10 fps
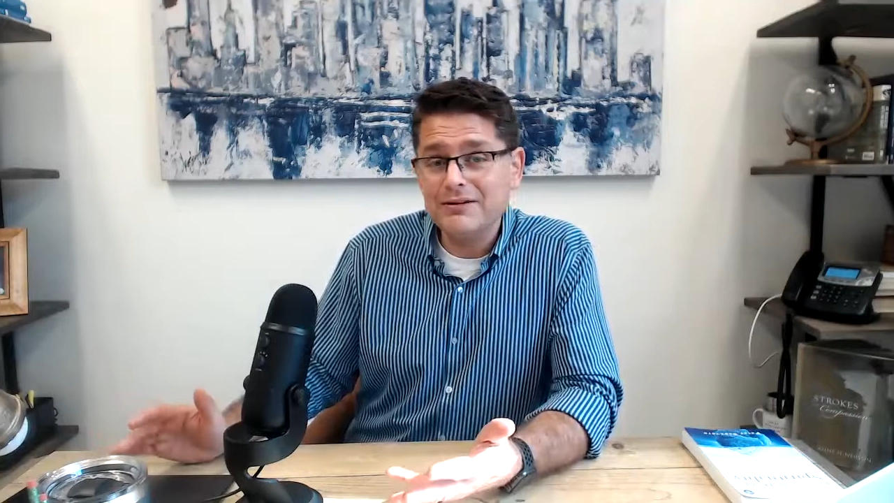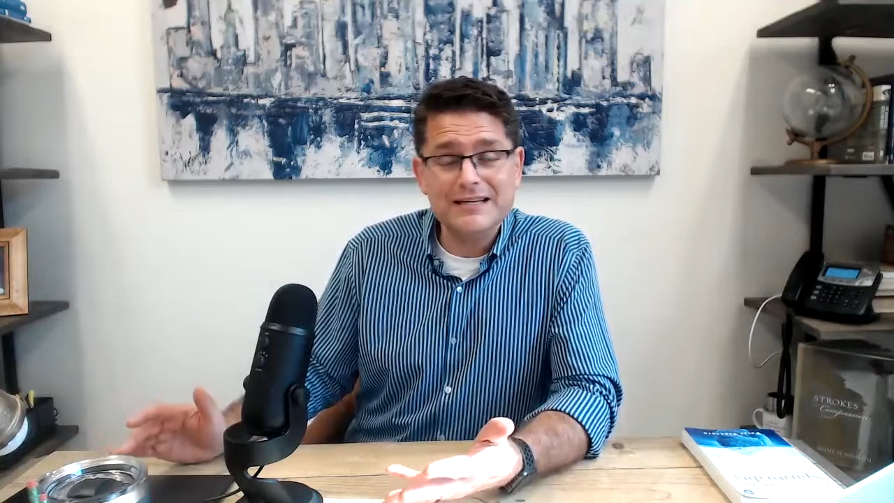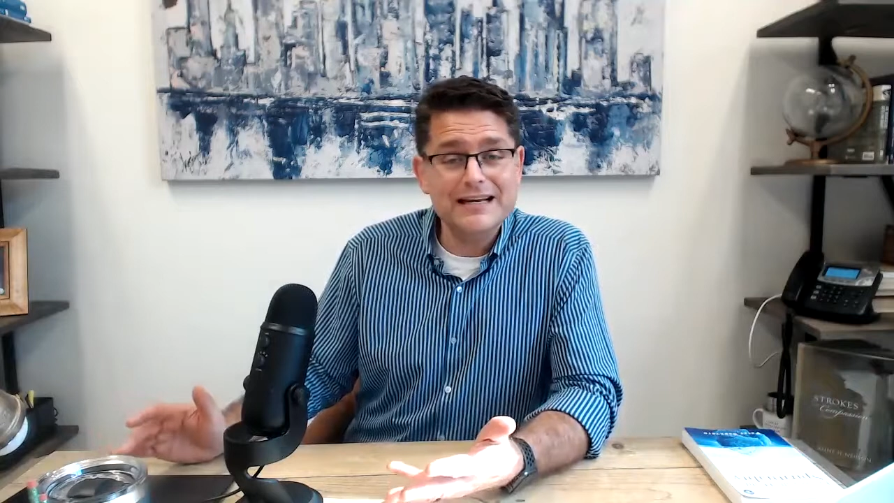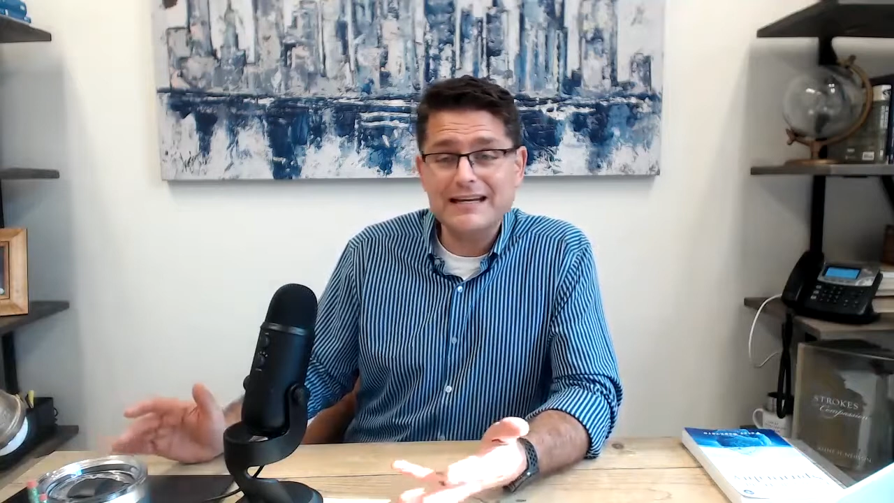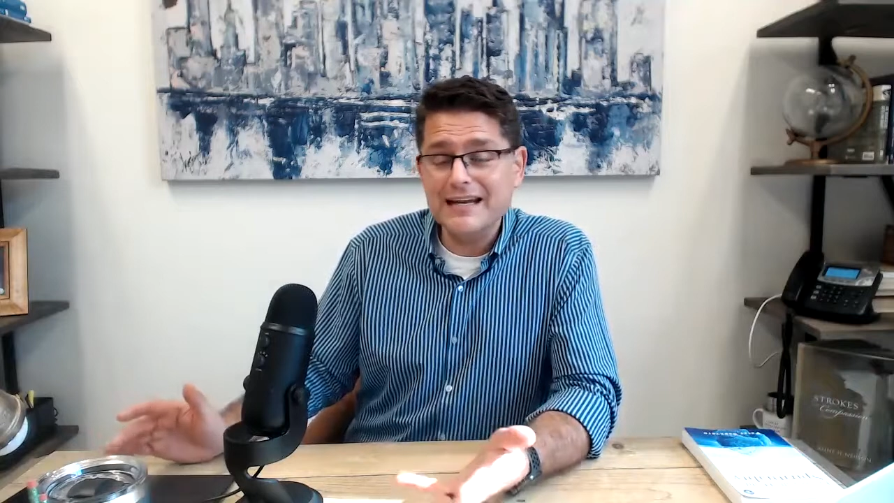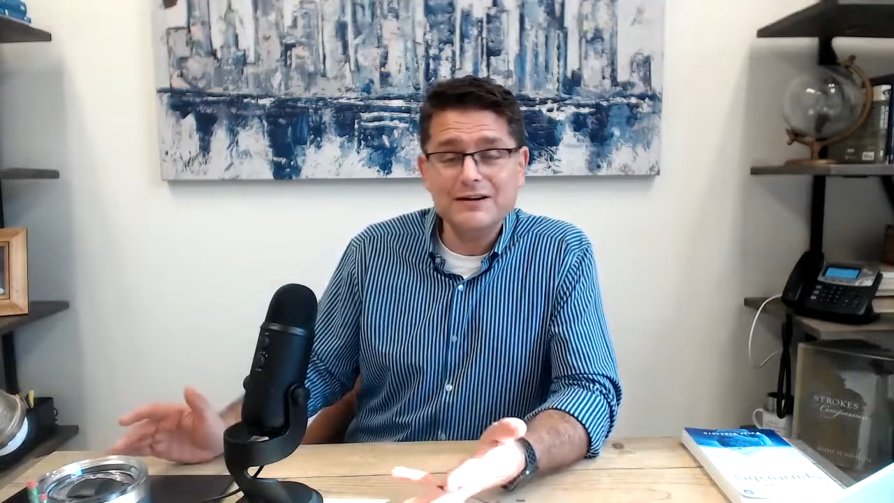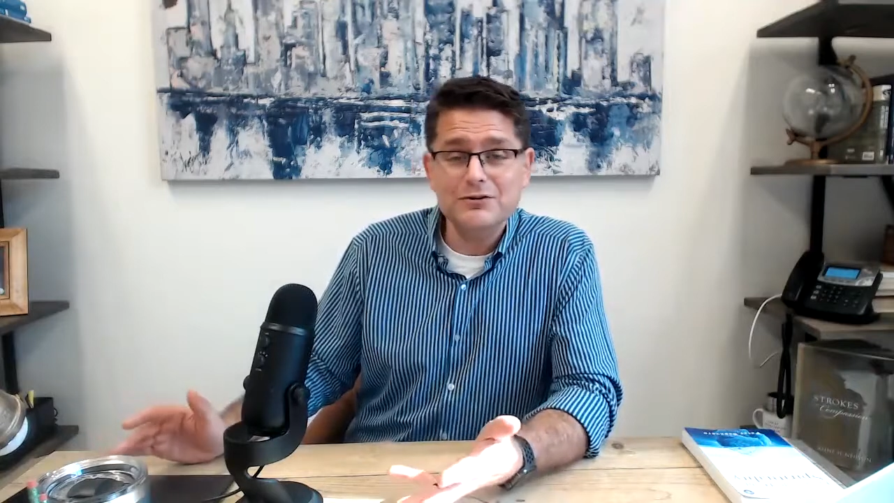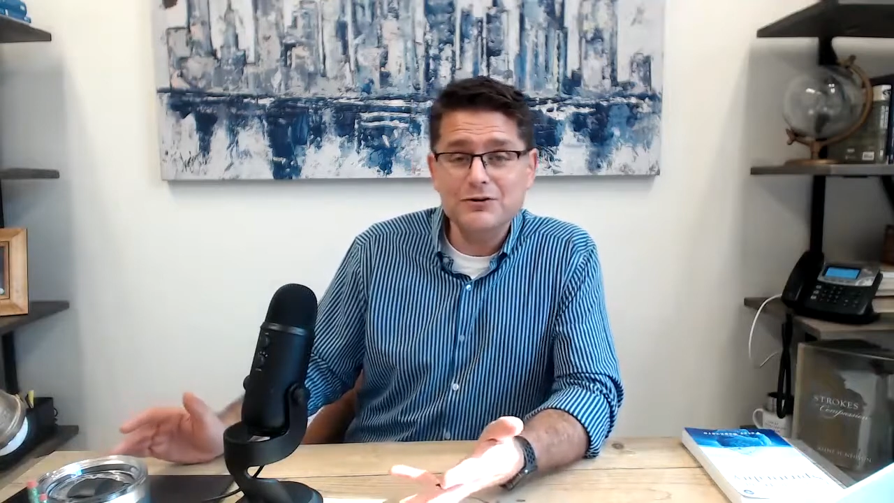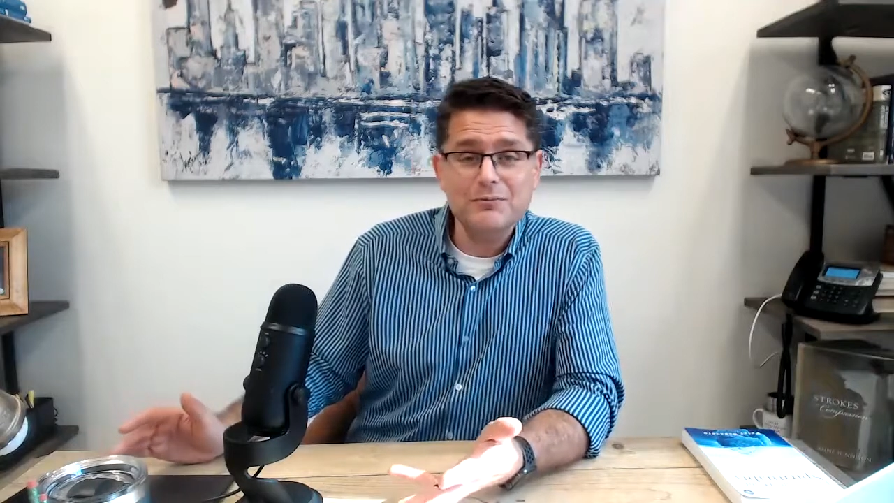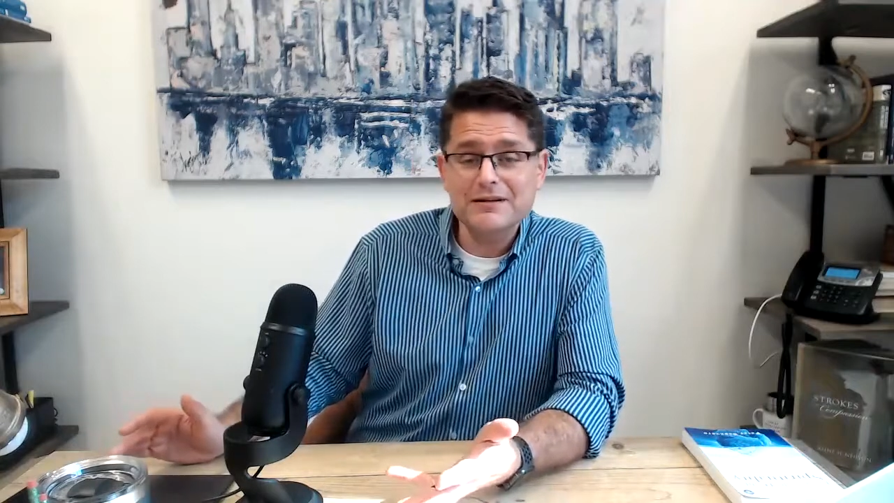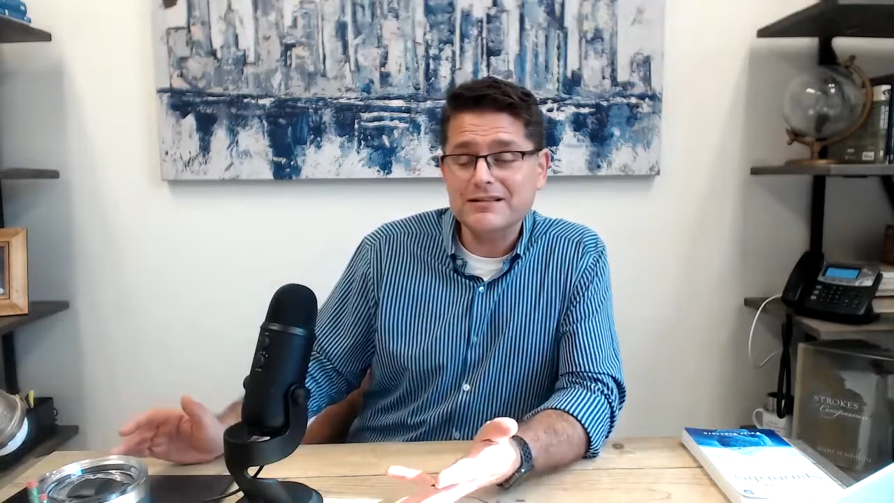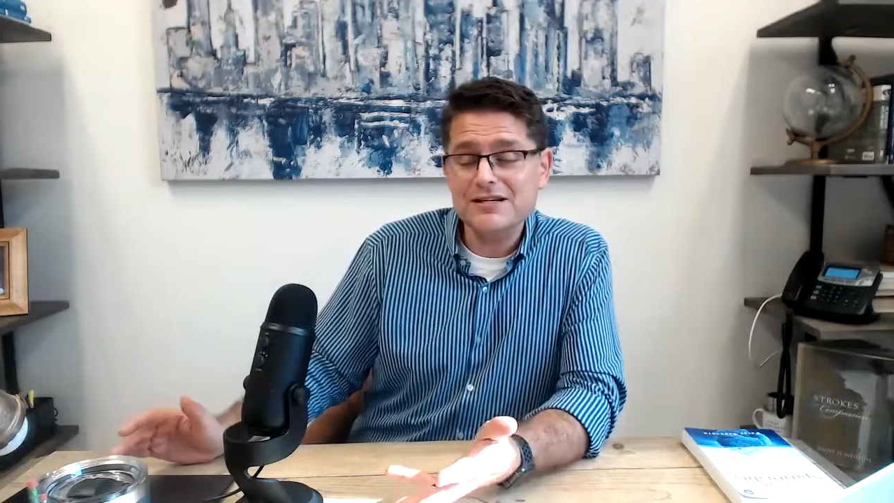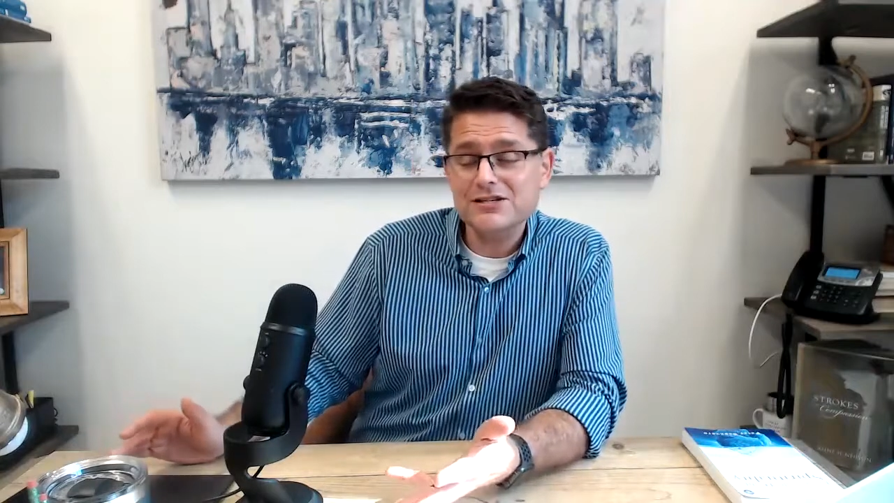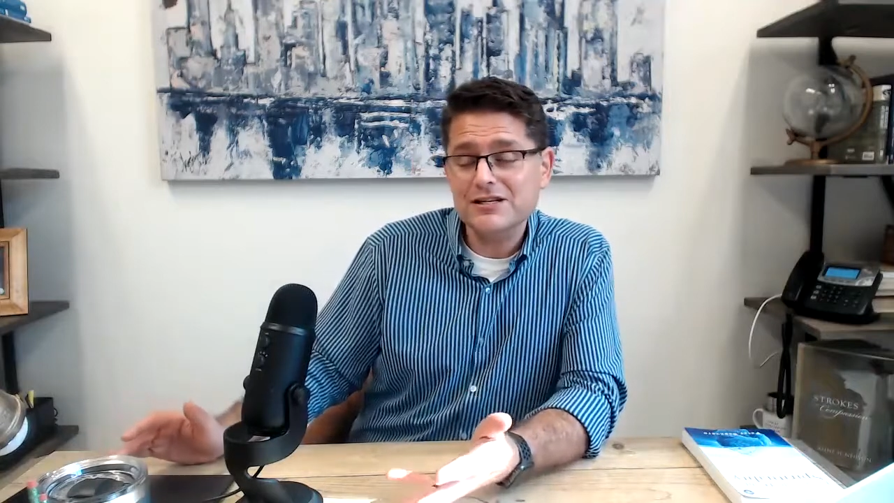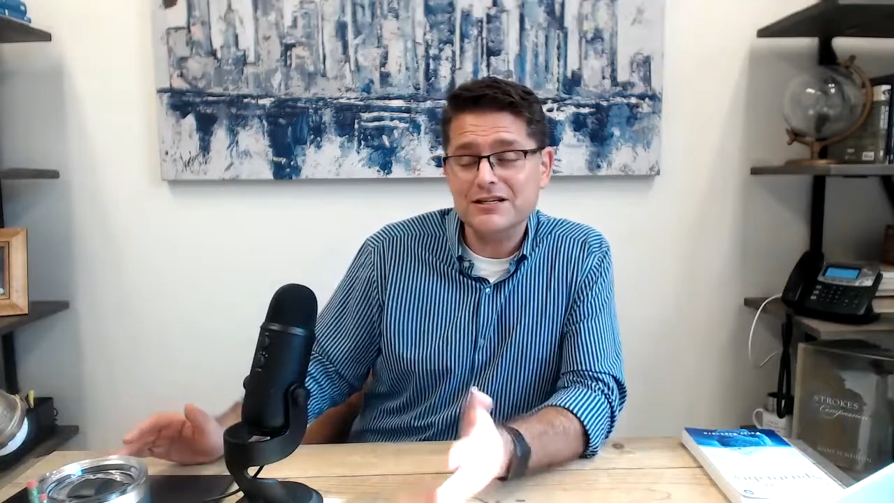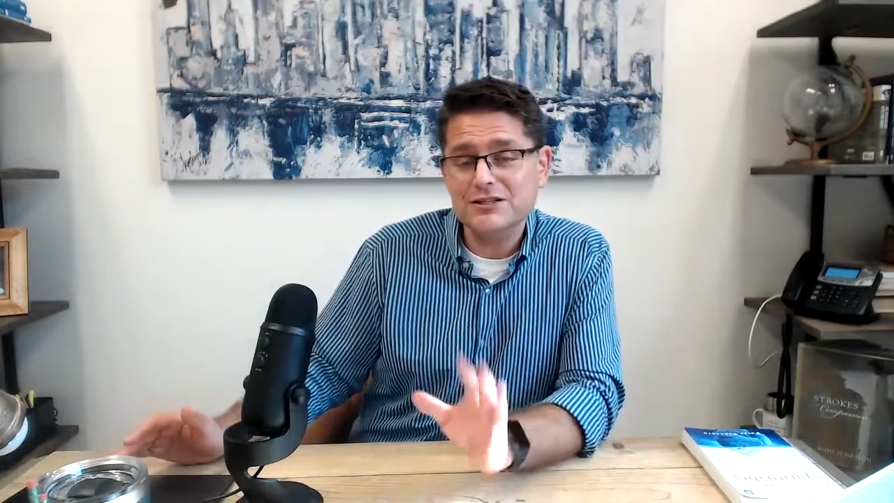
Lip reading: It's a connect group, essentially.